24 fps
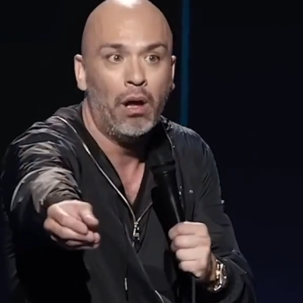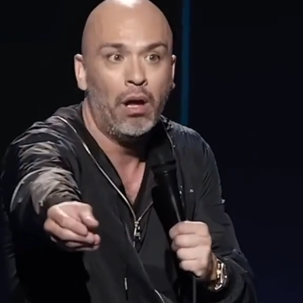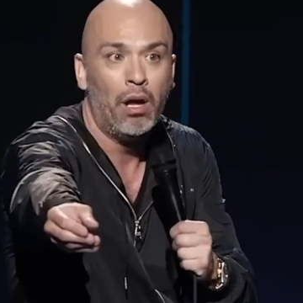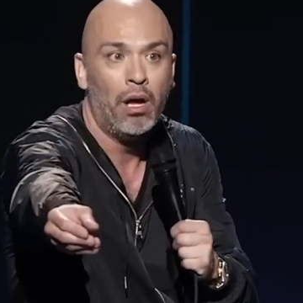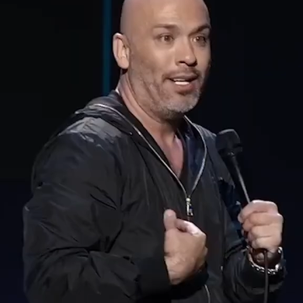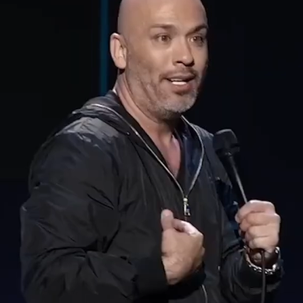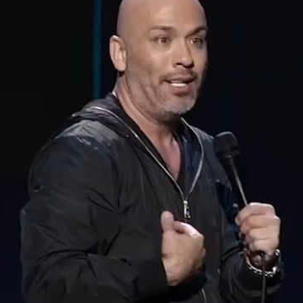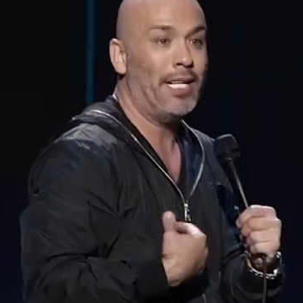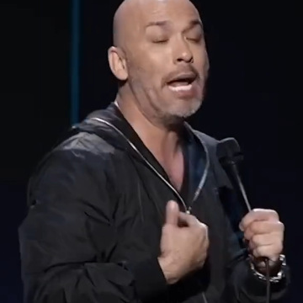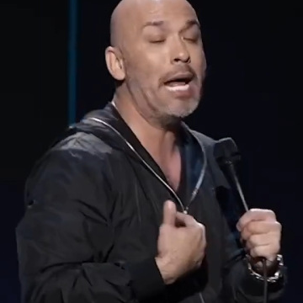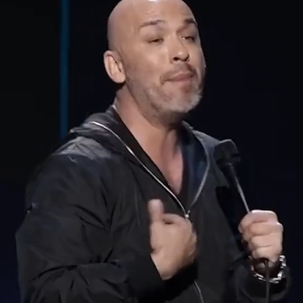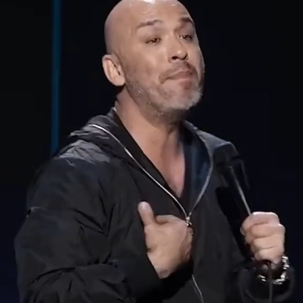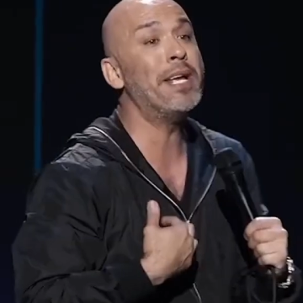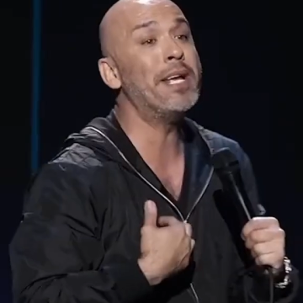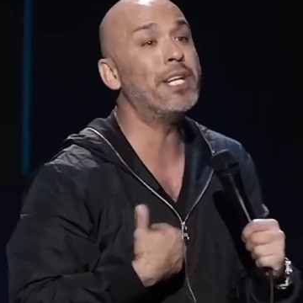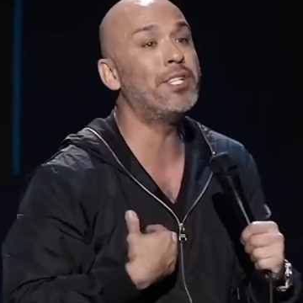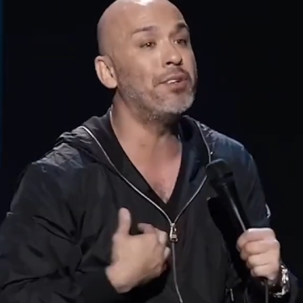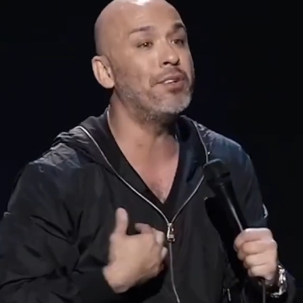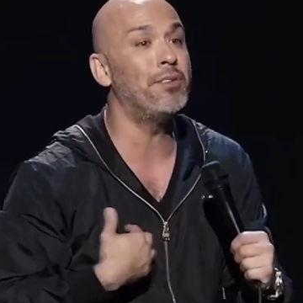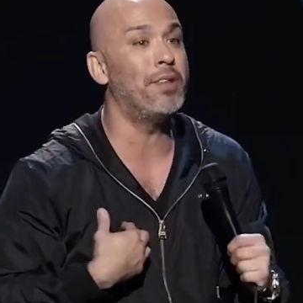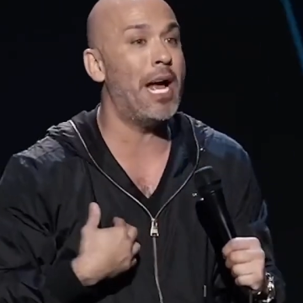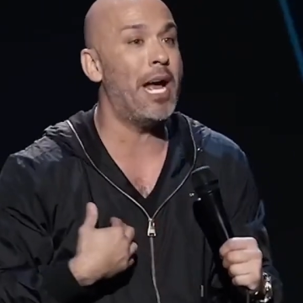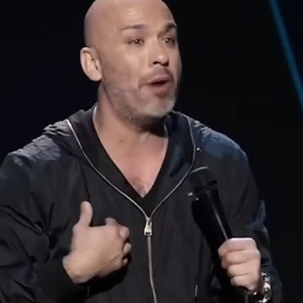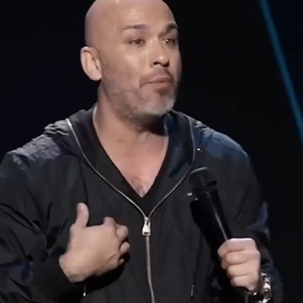Let me do
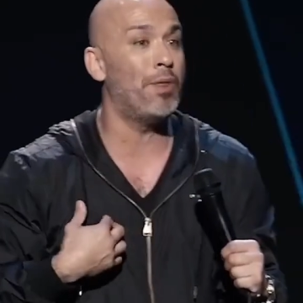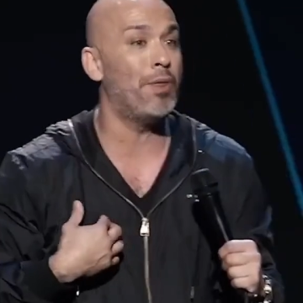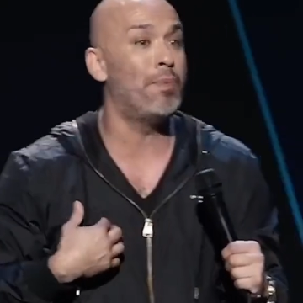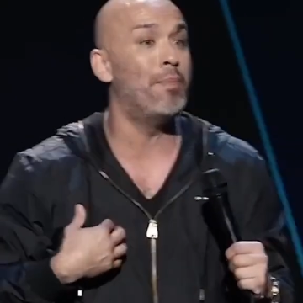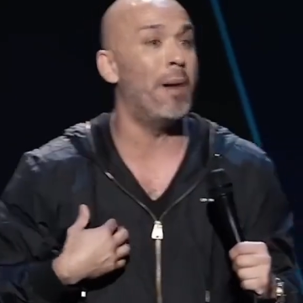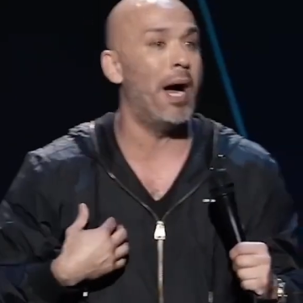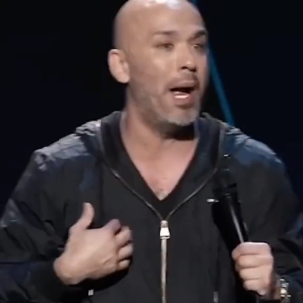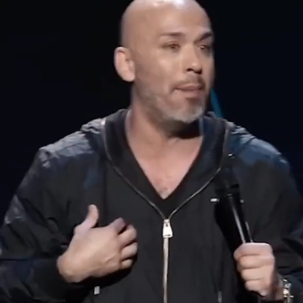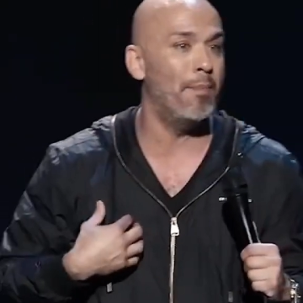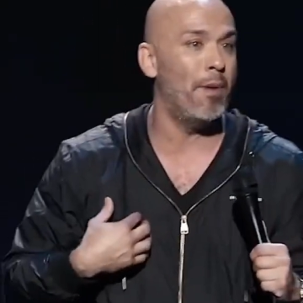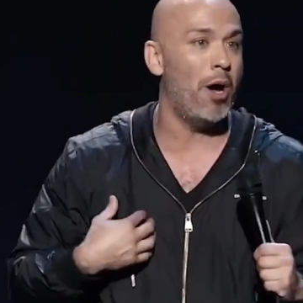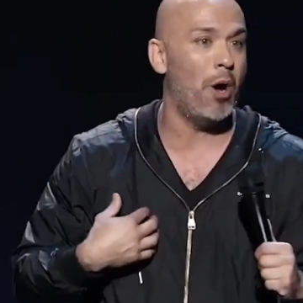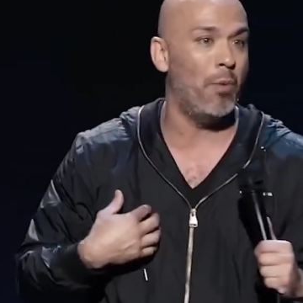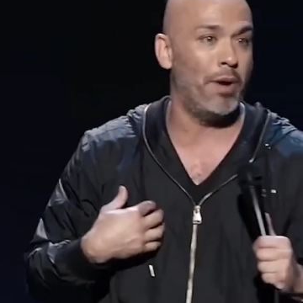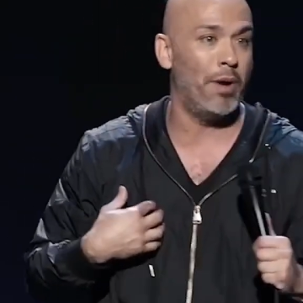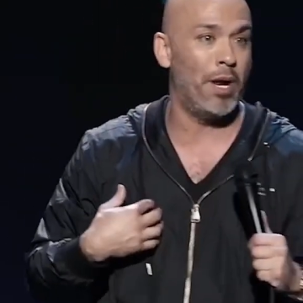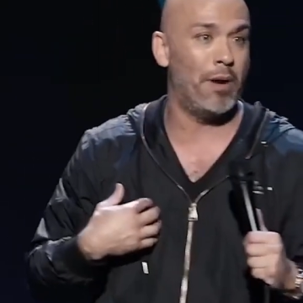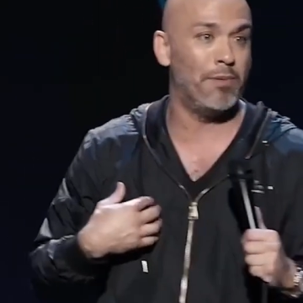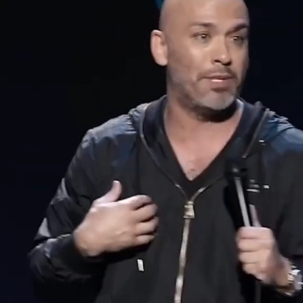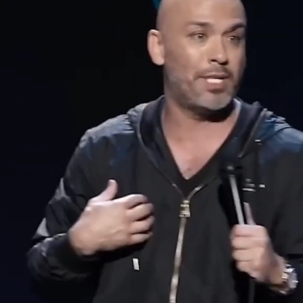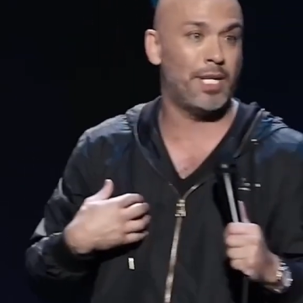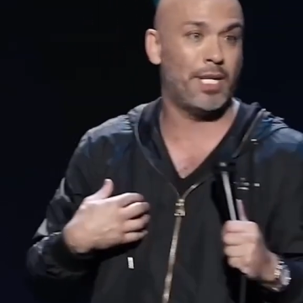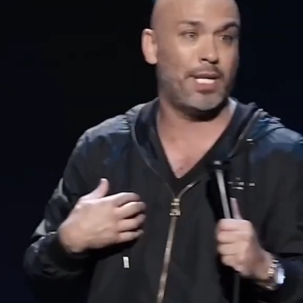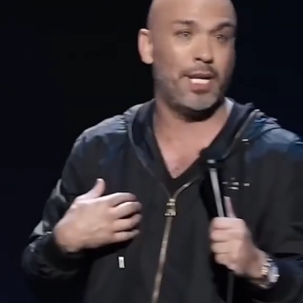that with my mom when I was a
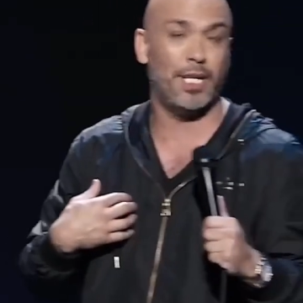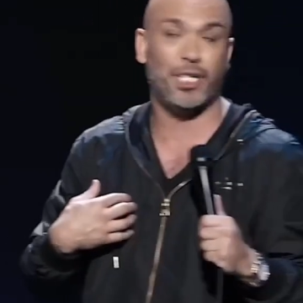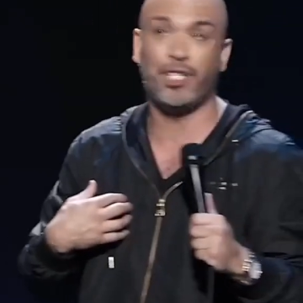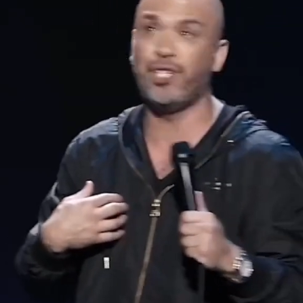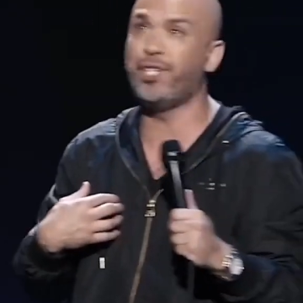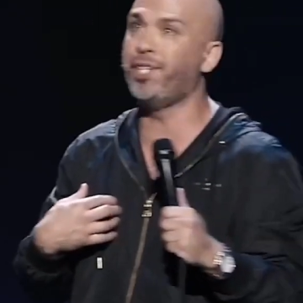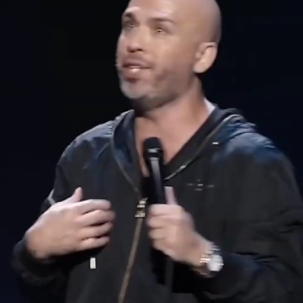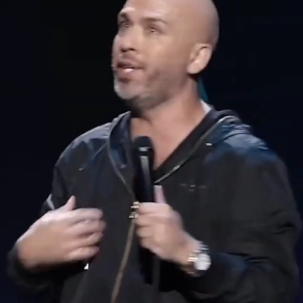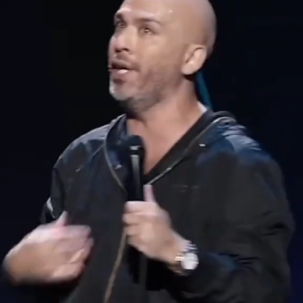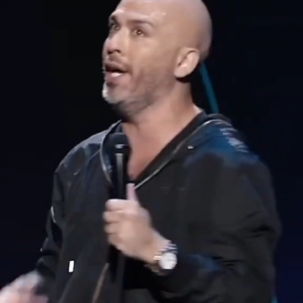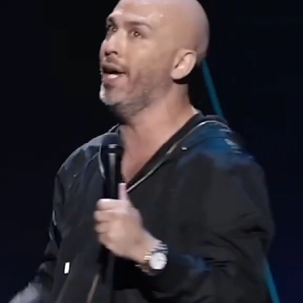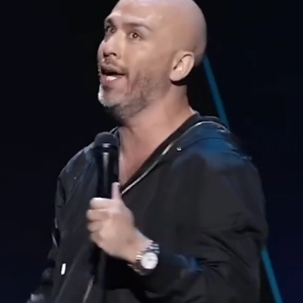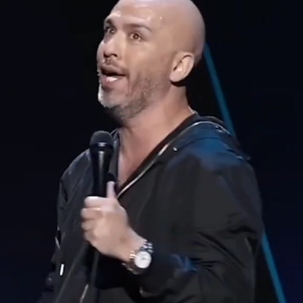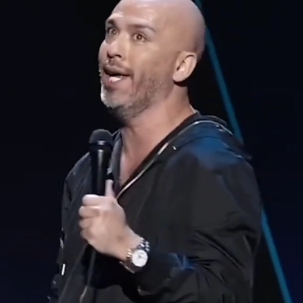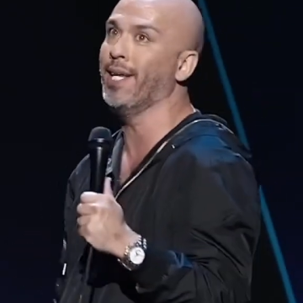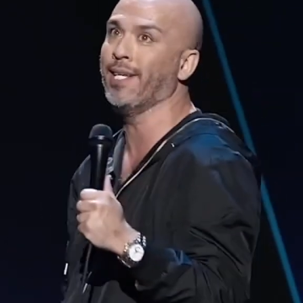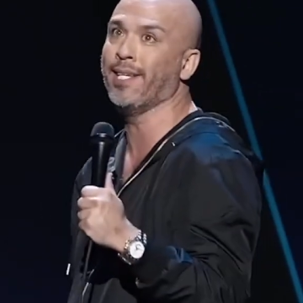kid. Shit.